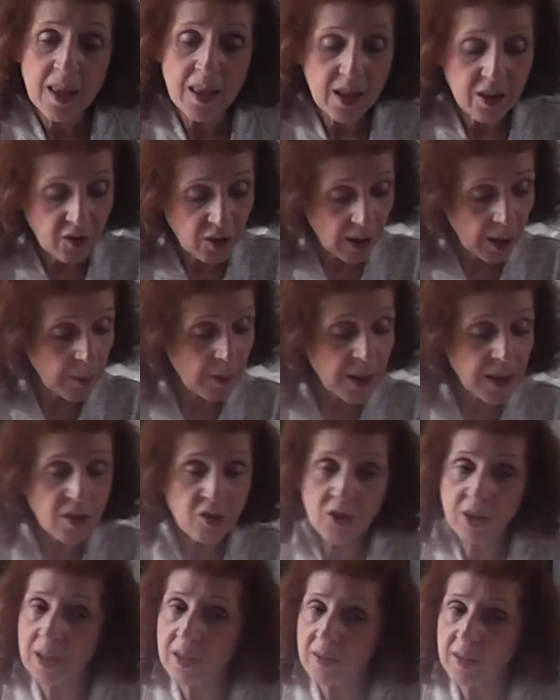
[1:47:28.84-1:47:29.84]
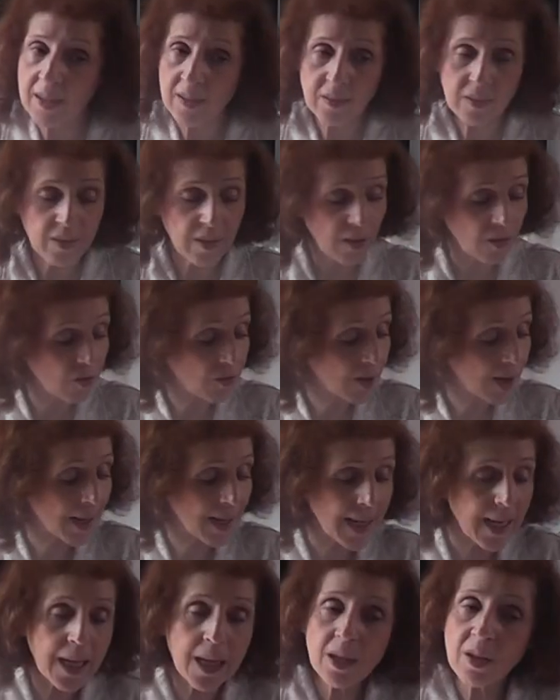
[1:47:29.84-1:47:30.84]
The time of the Gentiles does
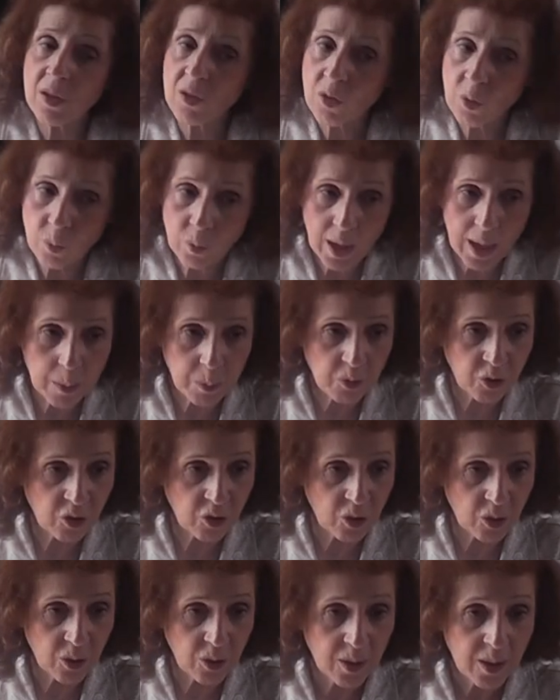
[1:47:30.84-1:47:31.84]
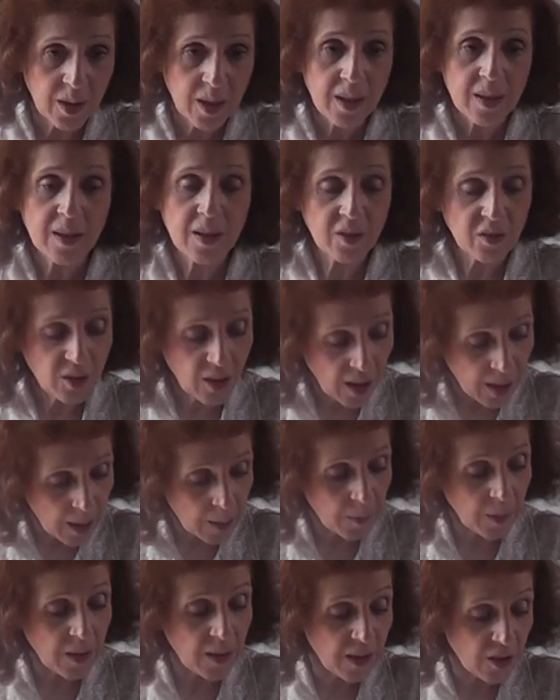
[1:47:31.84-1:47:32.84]
not end at the rapture. The
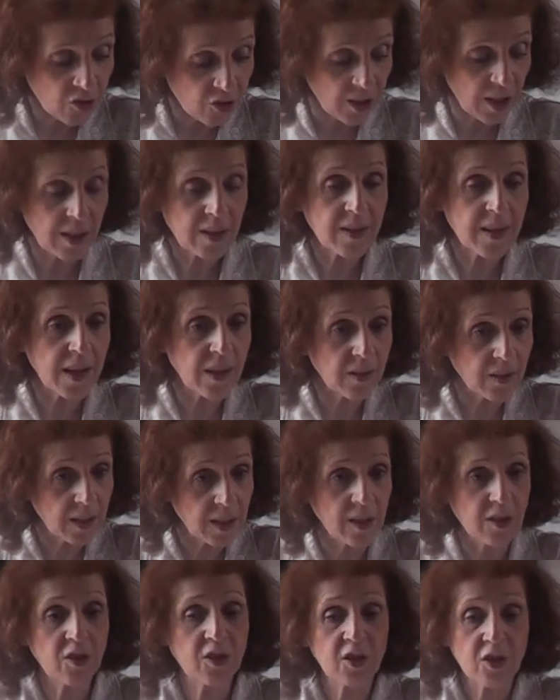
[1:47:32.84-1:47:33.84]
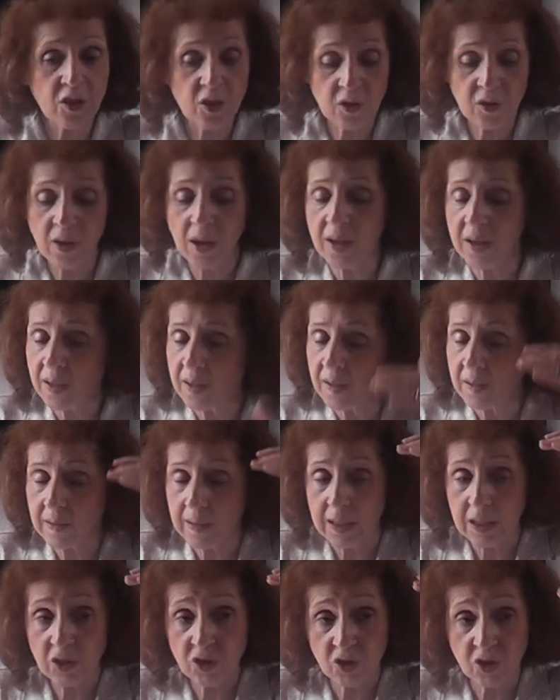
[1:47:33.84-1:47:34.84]
time of the Gentiles continues on. It is
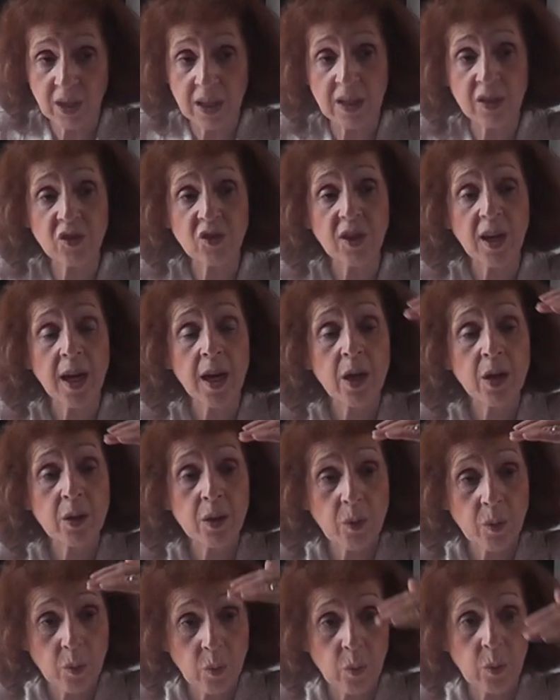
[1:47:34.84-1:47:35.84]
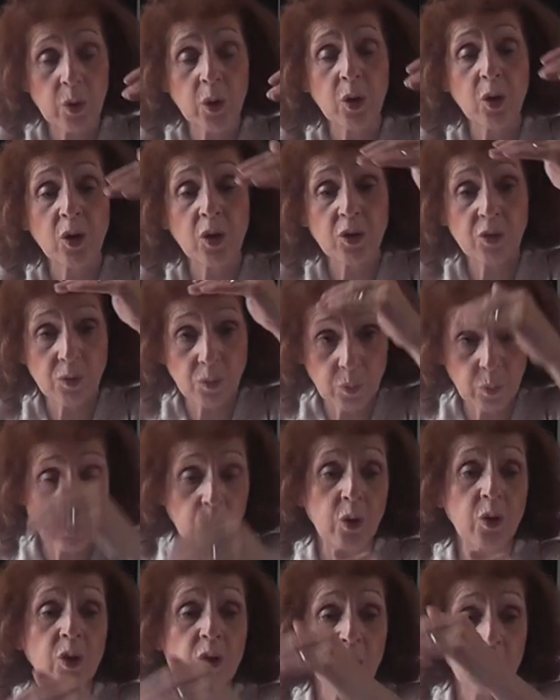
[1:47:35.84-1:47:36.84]
a Gentile world
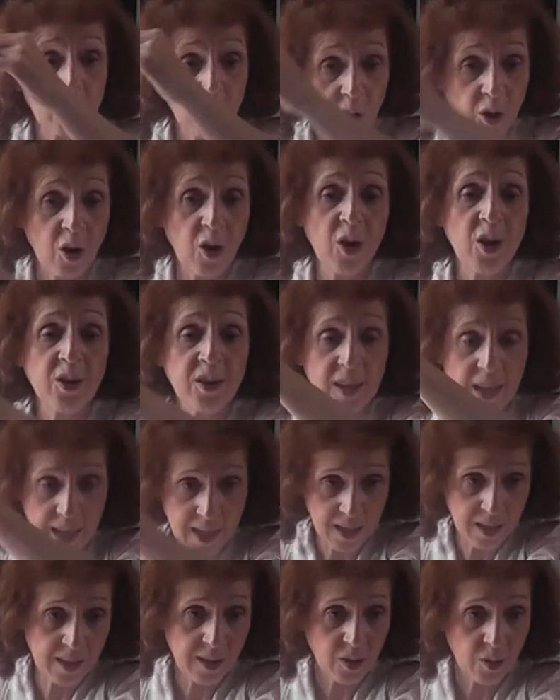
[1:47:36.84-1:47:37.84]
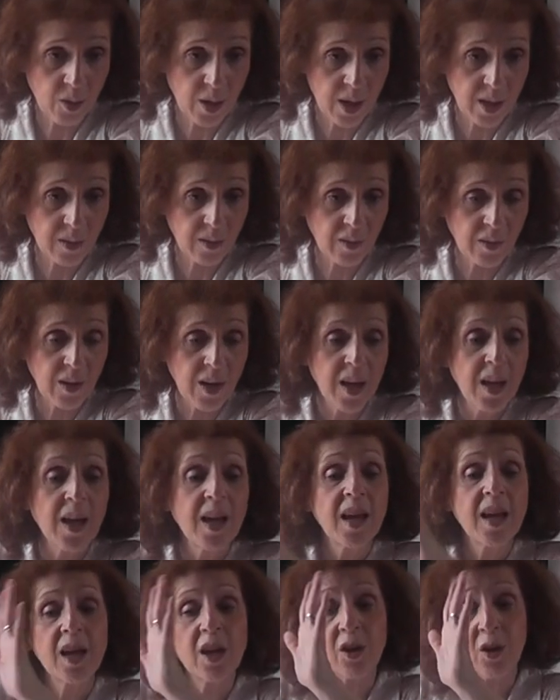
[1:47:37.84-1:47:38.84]
ruler called the Antichrist.
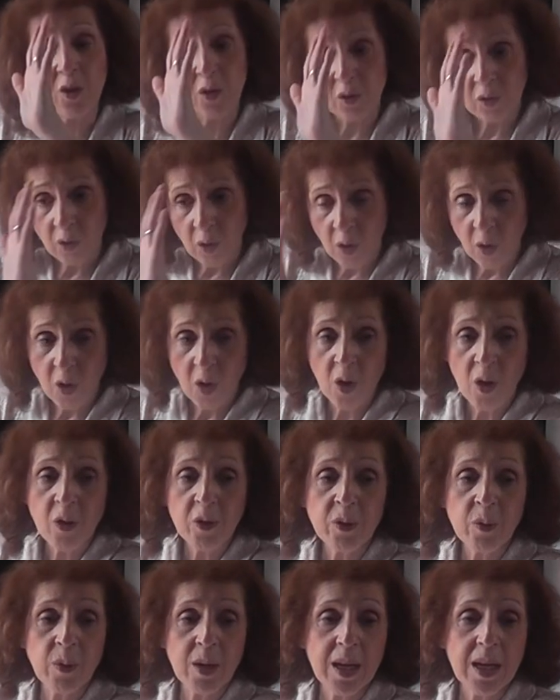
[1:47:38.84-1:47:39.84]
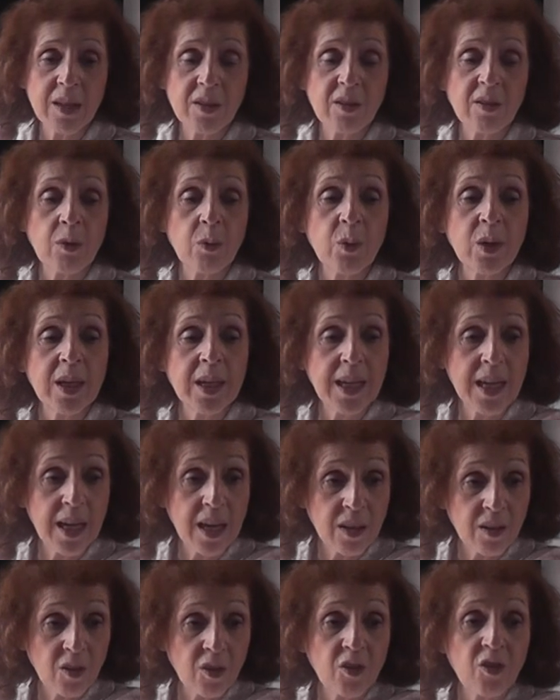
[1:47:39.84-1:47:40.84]
It goes all the way till we
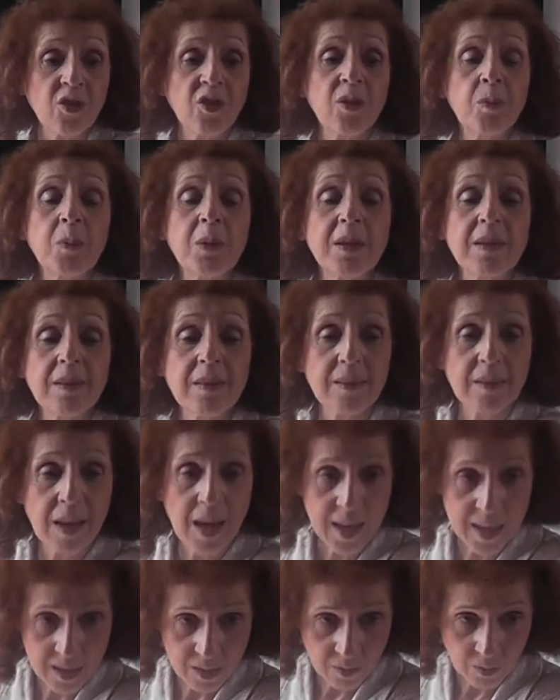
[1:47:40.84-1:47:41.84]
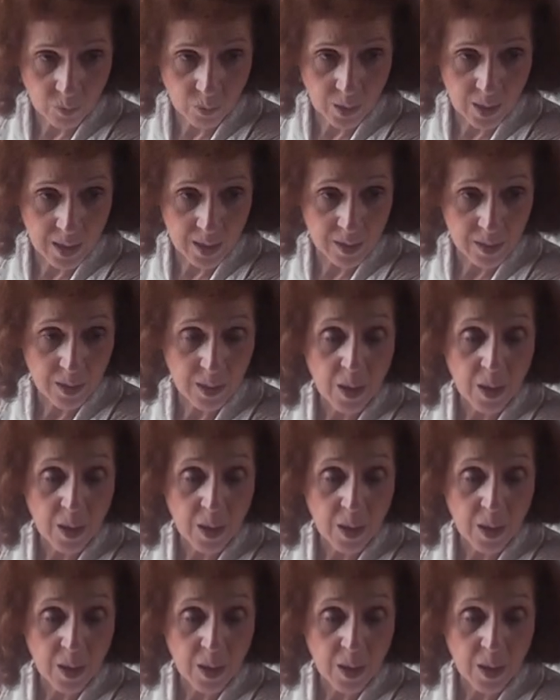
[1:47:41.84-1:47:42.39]
get to Messiah's reign.